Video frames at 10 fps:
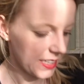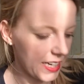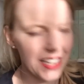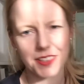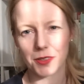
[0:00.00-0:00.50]

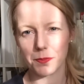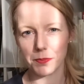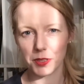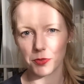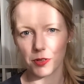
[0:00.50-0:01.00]
I stopped
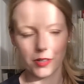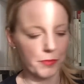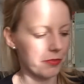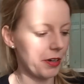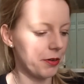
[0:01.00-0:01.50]
mid-row,
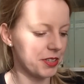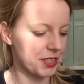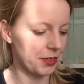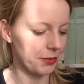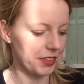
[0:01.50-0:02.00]
I'm very
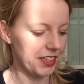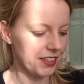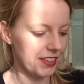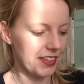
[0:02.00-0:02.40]
sorry.